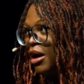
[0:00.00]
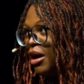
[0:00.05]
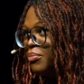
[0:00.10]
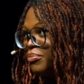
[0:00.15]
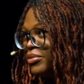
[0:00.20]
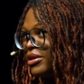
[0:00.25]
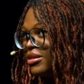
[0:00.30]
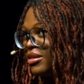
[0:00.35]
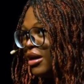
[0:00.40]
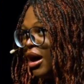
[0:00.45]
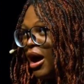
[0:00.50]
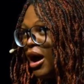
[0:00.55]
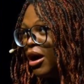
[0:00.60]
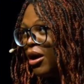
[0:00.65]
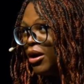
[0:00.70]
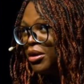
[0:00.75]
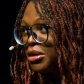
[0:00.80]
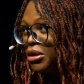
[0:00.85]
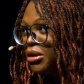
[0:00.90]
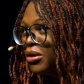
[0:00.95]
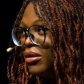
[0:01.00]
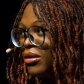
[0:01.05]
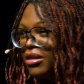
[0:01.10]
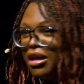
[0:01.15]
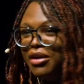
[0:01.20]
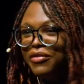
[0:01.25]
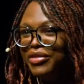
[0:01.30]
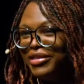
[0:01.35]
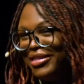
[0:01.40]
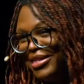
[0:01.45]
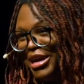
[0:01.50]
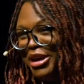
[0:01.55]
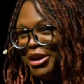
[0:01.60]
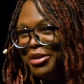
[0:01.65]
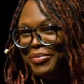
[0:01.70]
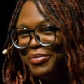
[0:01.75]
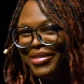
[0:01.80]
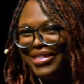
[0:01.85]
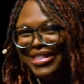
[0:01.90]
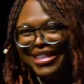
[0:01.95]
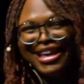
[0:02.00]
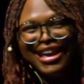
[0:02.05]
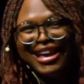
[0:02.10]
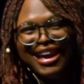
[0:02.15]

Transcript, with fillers: because I also love The Sims.